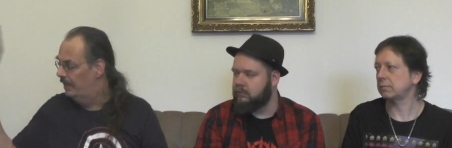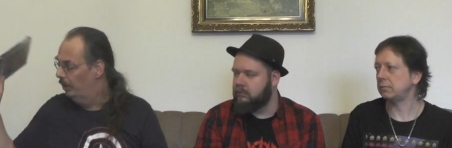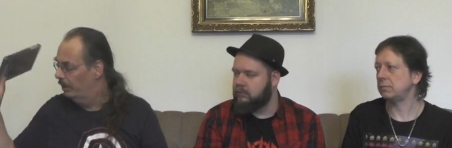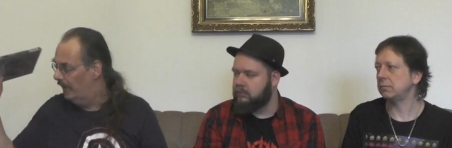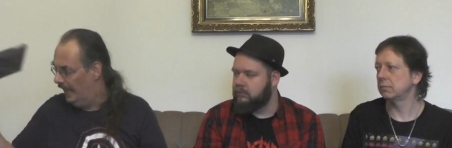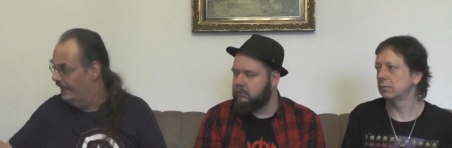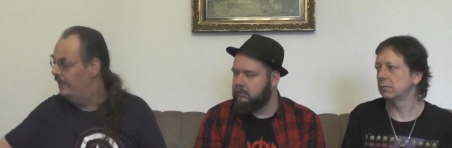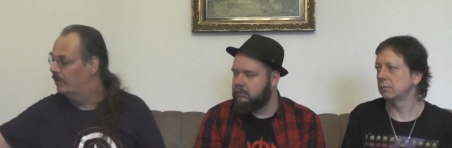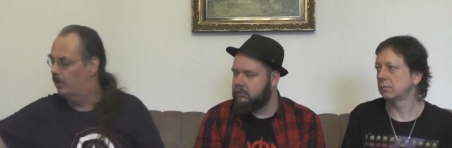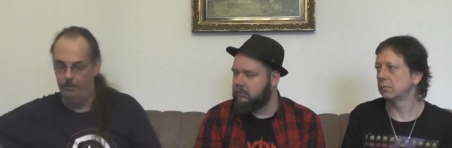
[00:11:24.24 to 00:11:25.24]
Speaker 1: not
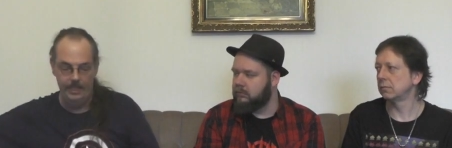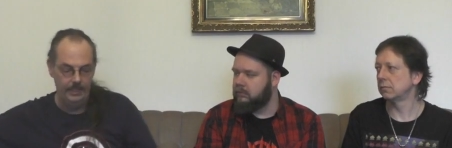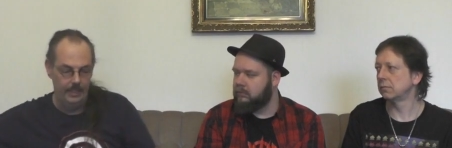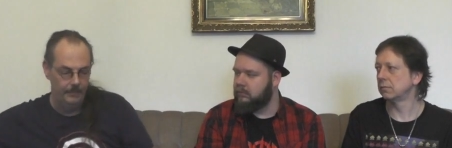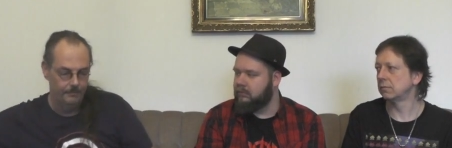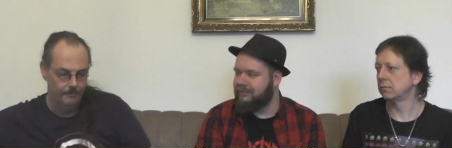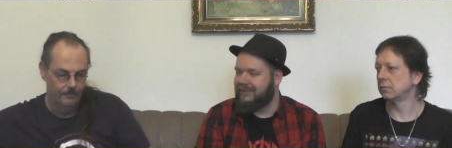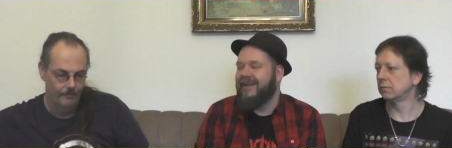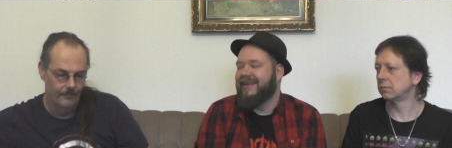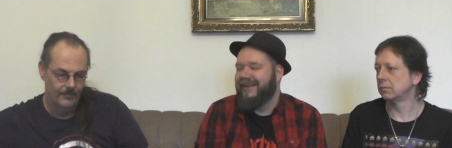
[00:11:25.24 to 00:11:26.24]
hate it completely.
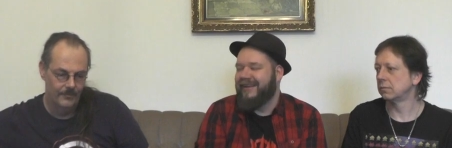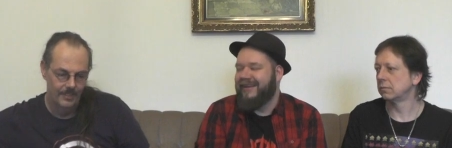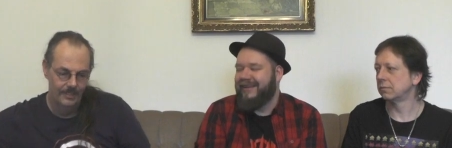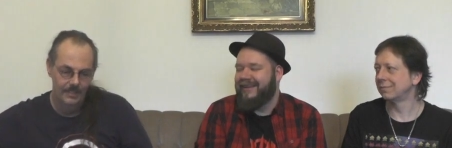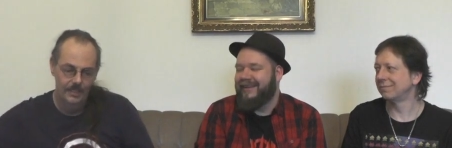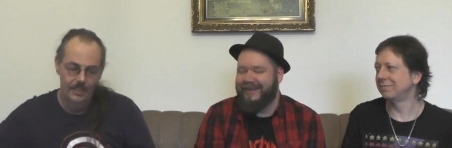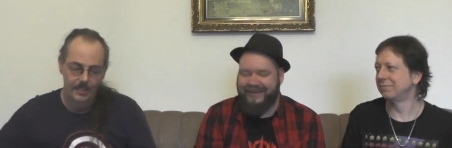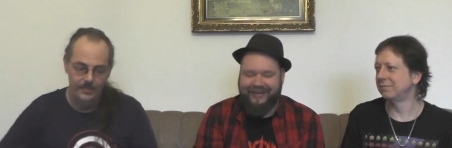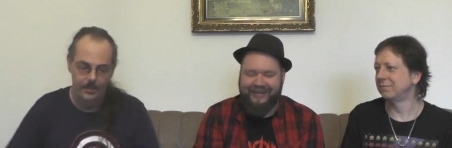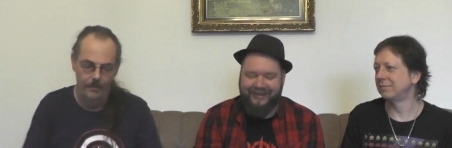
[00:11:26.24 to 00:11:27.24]

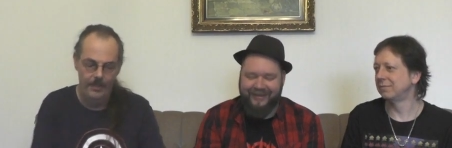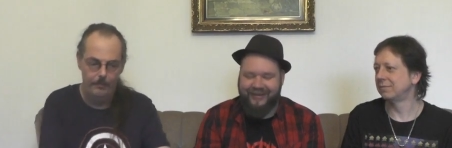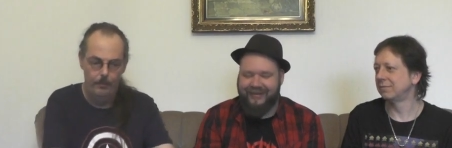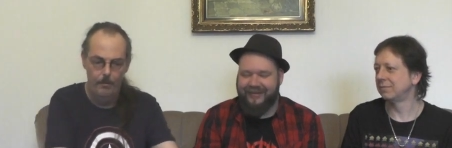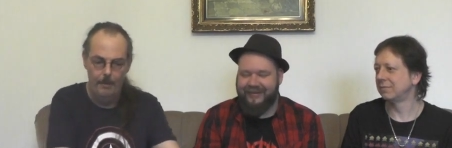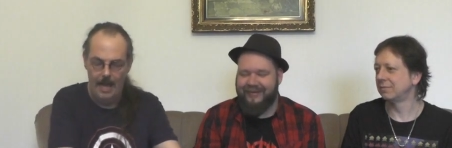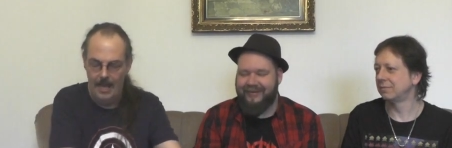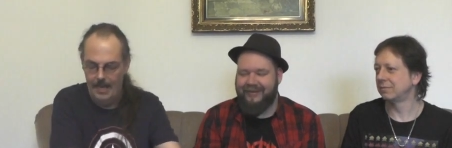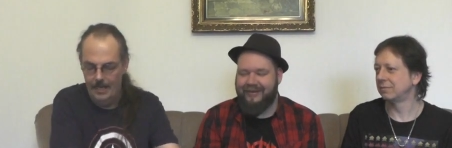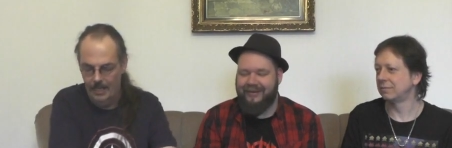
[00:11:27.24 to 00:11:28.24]
So that were
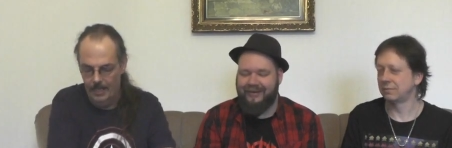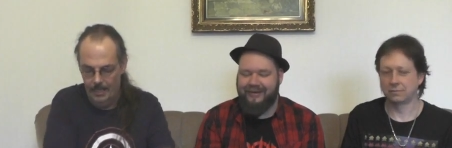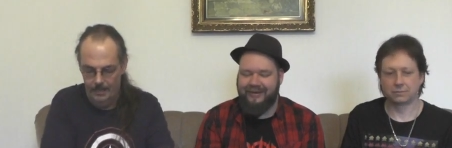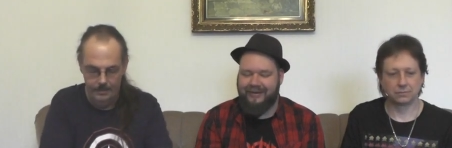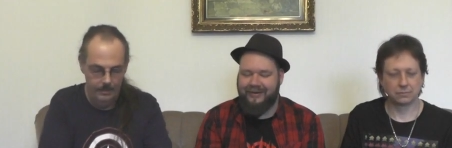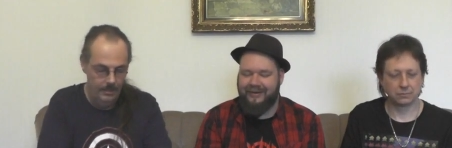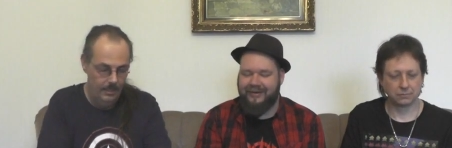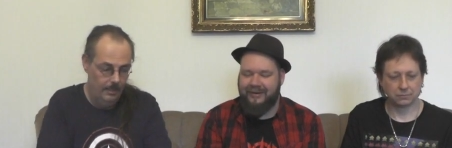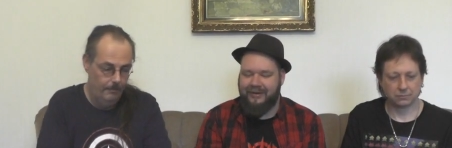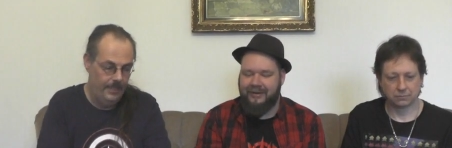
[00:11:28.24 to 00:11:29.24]
my uh,
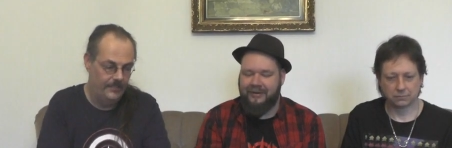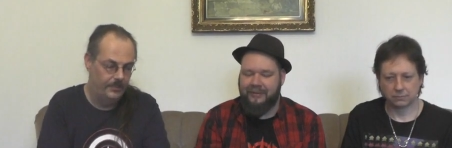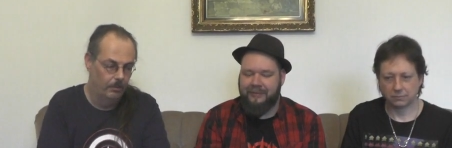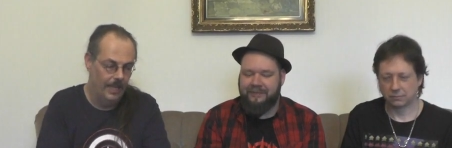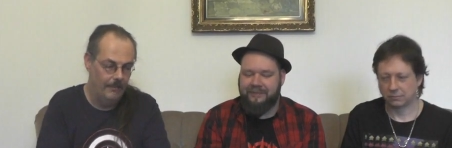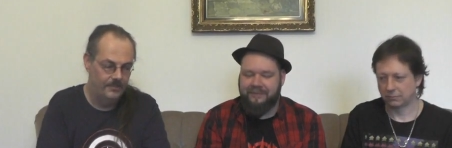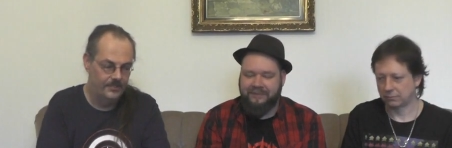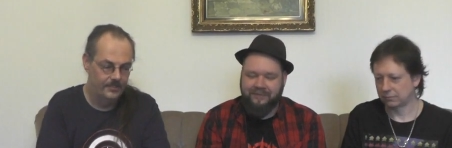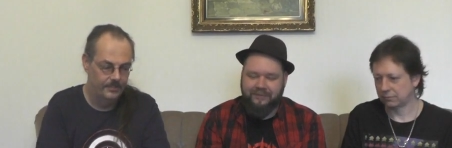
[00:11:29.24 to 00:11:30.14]
P S two games.